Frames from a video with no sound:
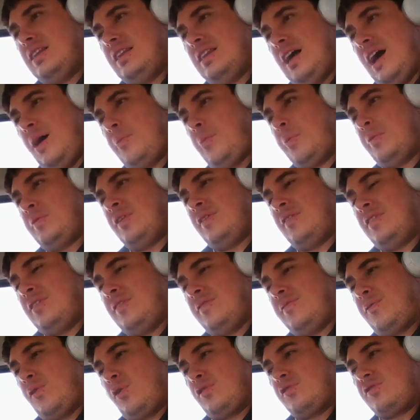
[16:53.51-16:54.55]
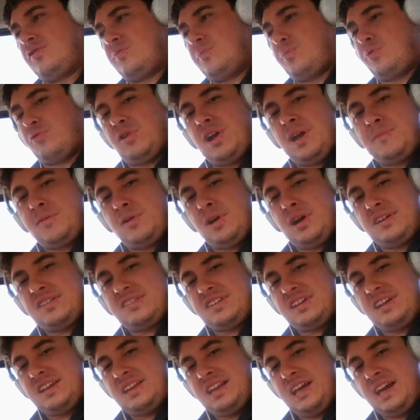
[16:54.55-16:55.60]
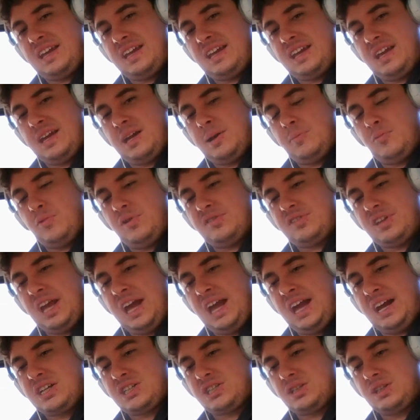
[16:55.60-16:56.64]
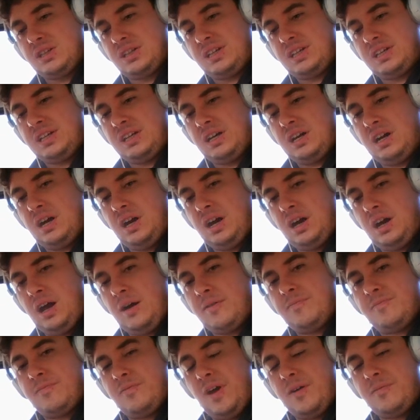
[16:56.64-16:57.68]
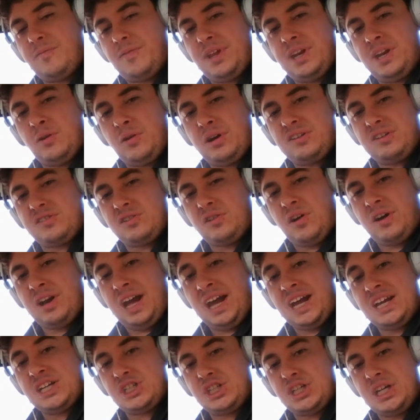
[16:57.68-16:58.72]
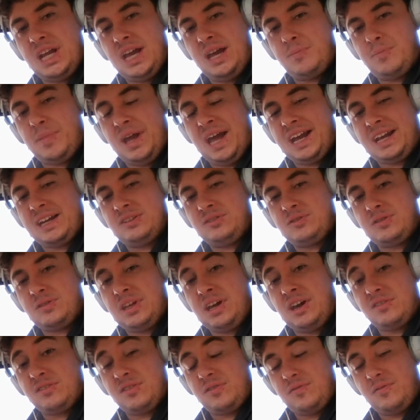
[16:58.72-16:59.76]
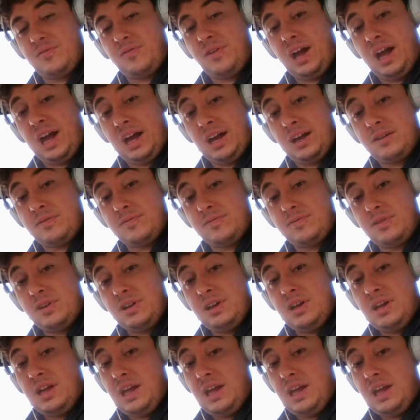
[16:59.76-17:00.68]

I remember the, the first preview I seen of that game was actually uh, a, a, video I saw on IGN back in 2005,